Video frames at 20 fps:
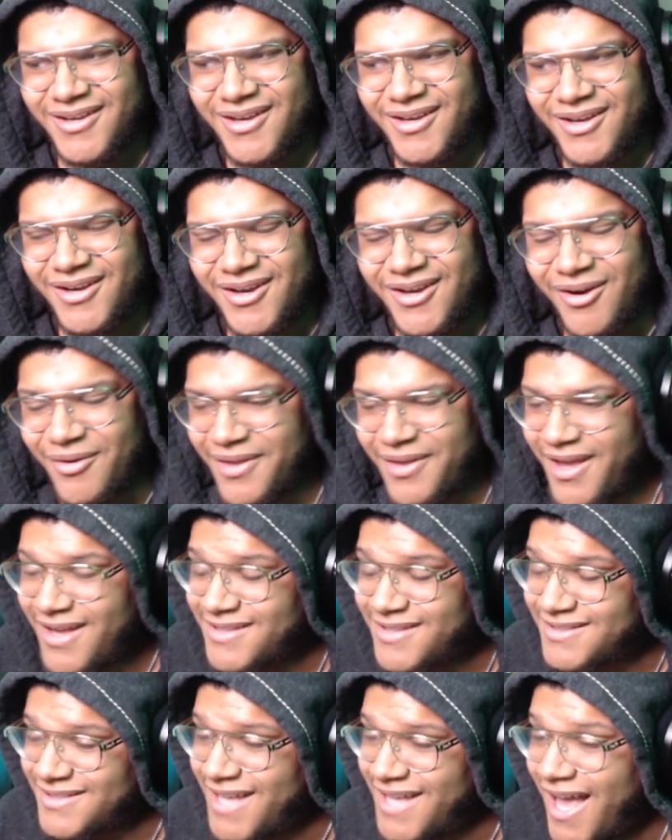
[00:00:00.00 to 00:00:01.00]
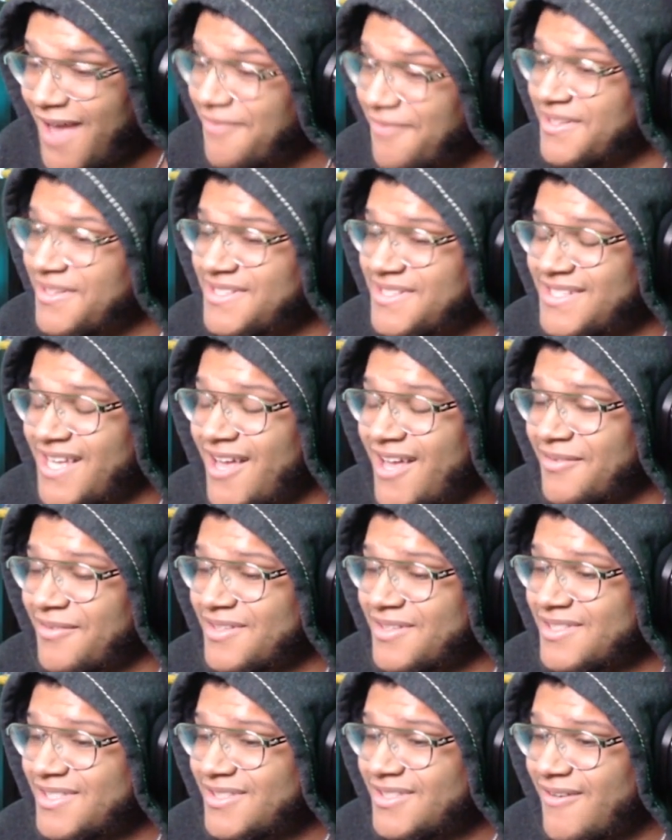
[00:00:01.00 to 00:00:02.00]
Oh, y'all savage,
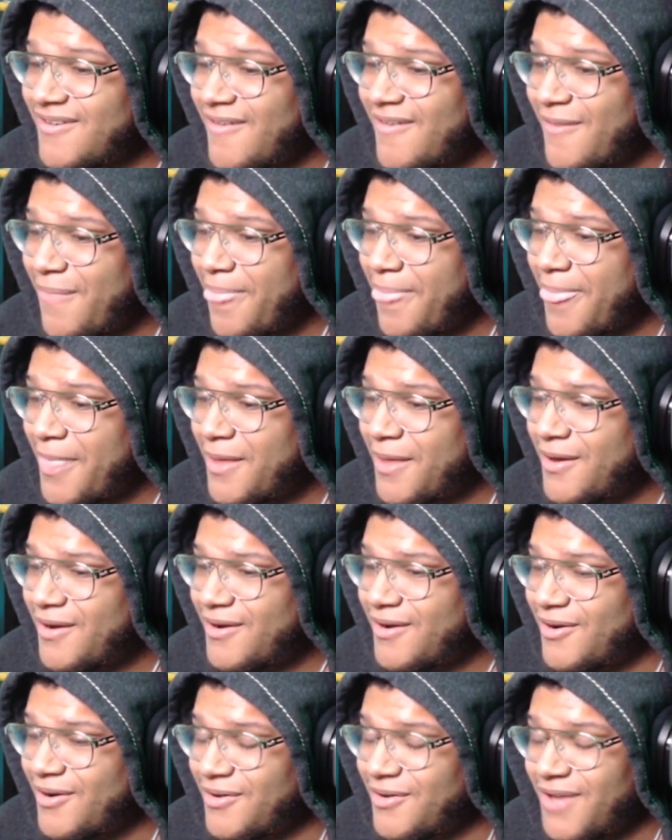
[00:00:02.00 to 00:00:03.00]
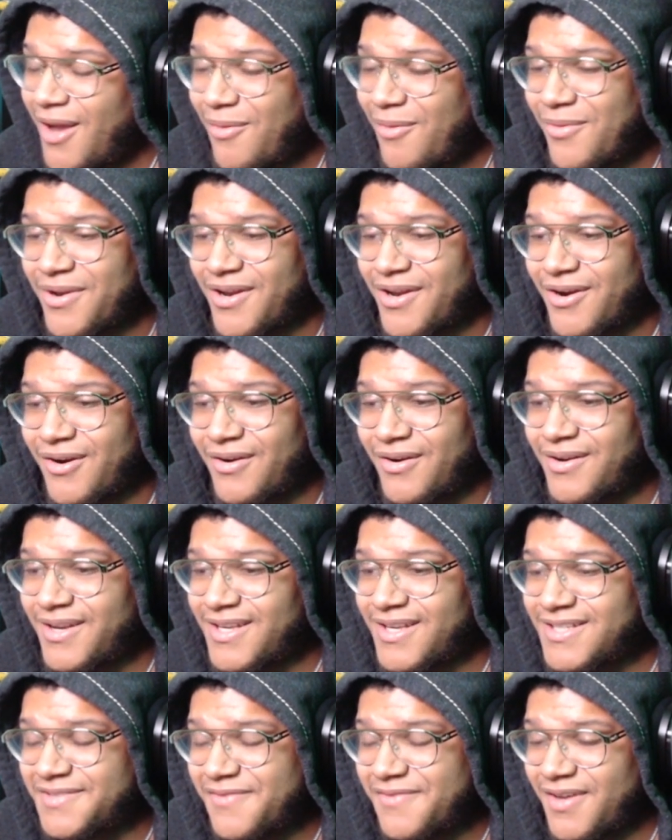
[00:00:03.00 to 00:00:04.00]
savage. Oh, y'all want to hurt
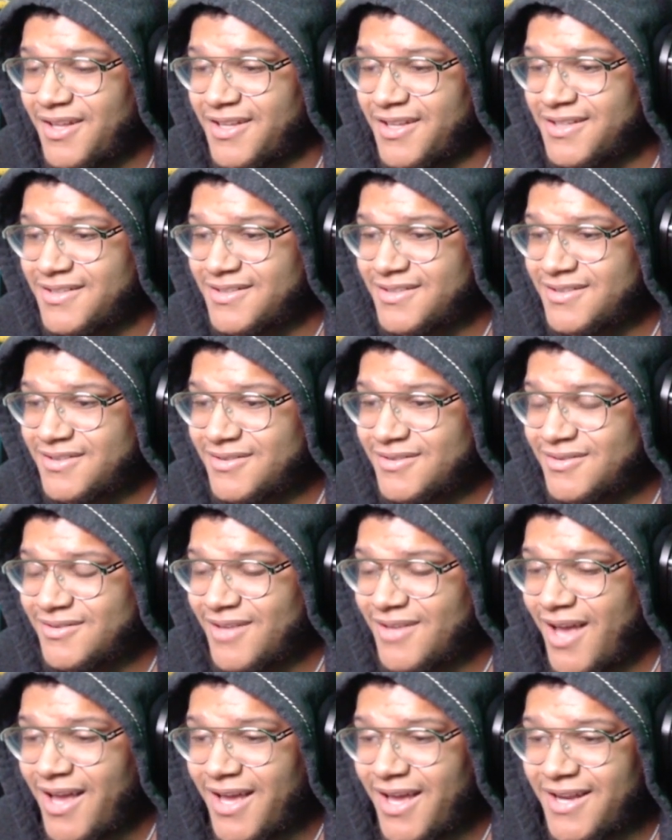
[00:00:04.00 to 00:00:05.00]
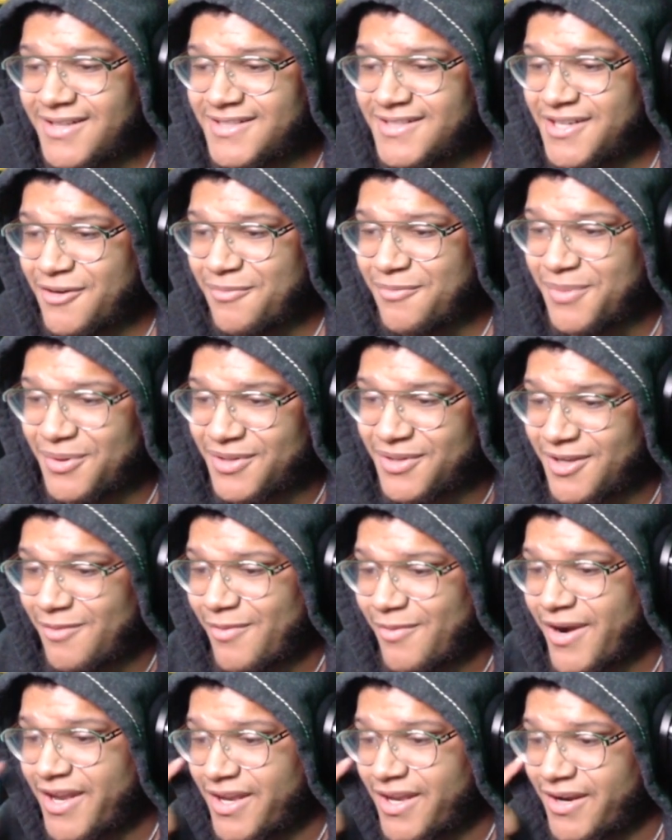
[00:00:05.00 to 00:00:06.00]
niggas' feelings. I got a tear built up
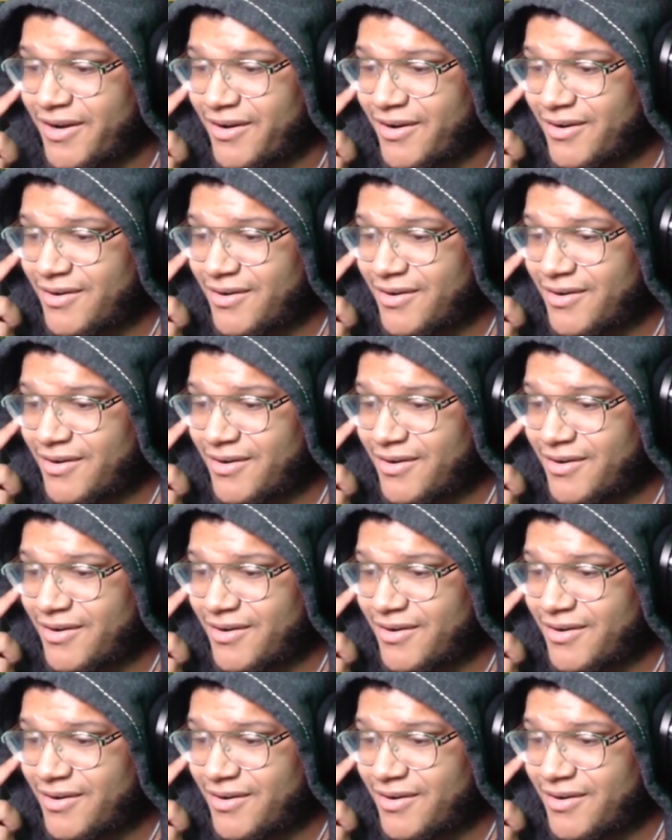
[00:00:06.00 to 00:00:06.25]
right here.